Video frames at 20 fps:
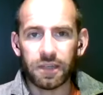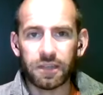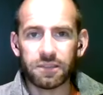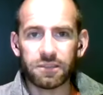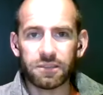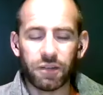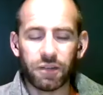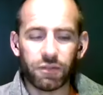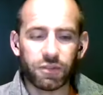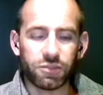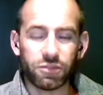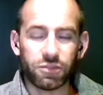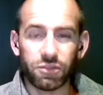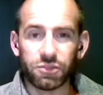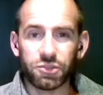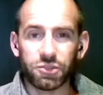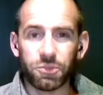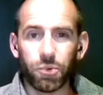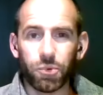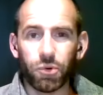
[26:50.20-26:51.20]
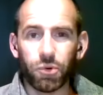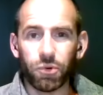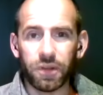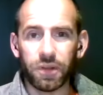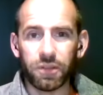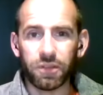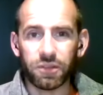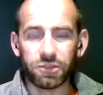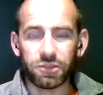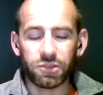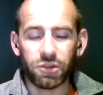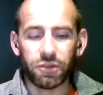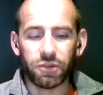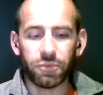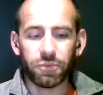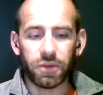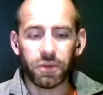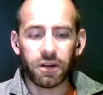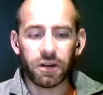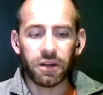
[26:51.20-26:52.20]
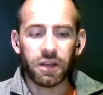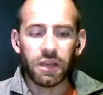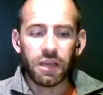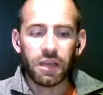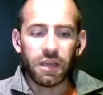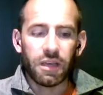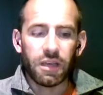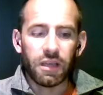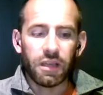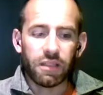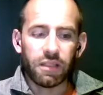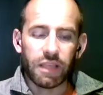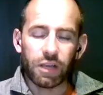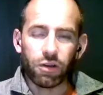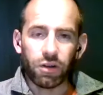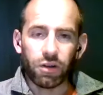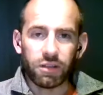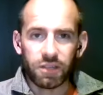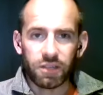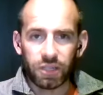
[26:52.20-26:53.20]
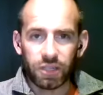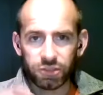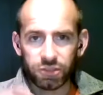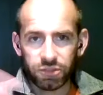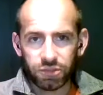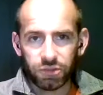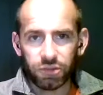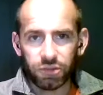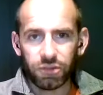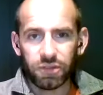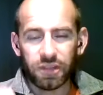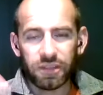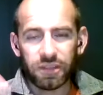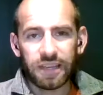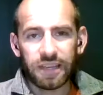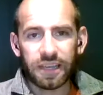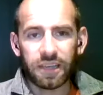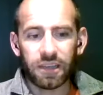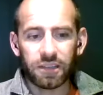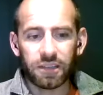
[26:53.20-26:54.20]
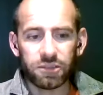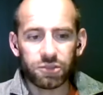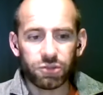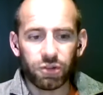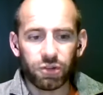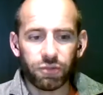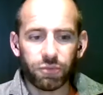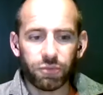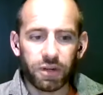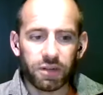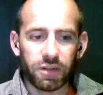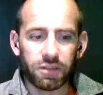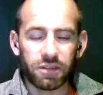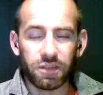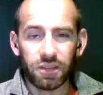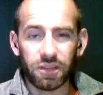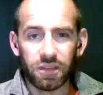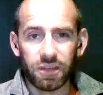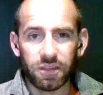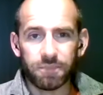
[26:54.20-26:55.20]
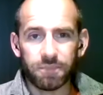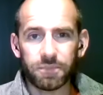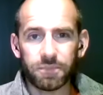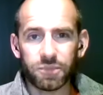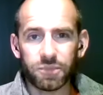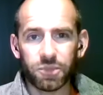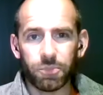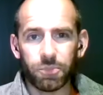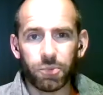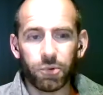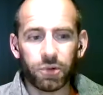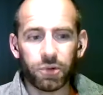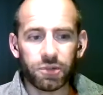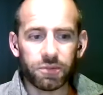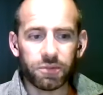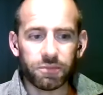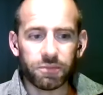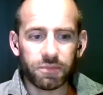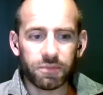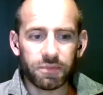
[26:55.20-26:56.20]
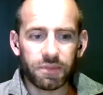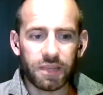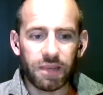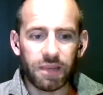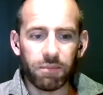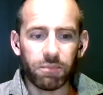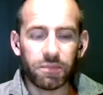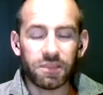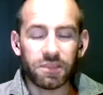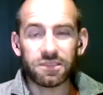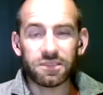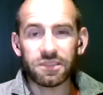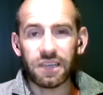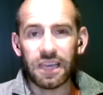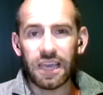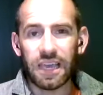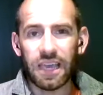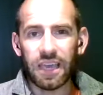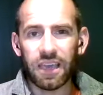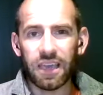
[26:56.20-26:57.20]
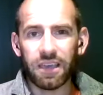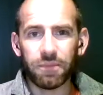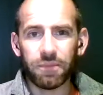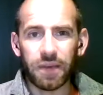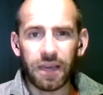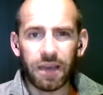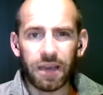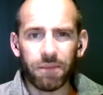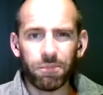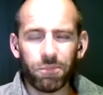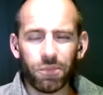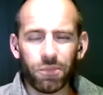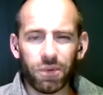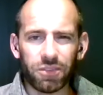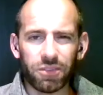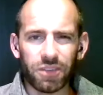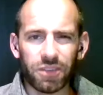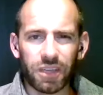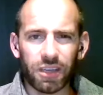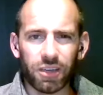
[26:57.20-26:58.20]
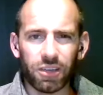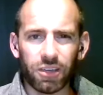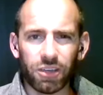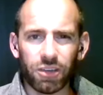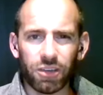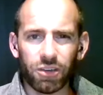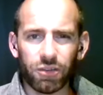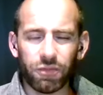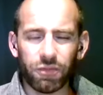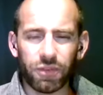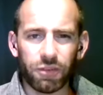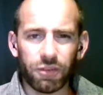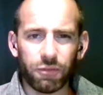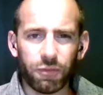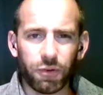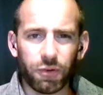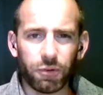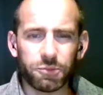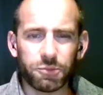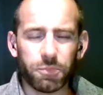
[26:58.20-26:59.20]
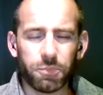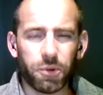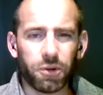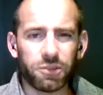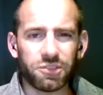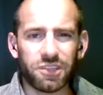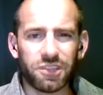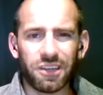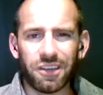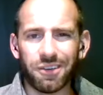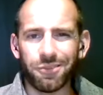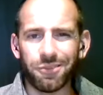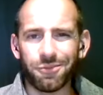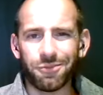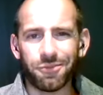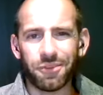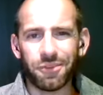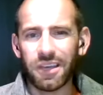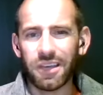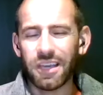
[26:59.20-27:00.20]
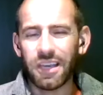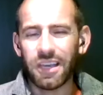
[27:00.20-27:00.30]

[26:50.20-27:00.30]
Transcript: service or support with the software, they got in touch through the ticketing software to the support team to say, hey, I think you've had a false positive.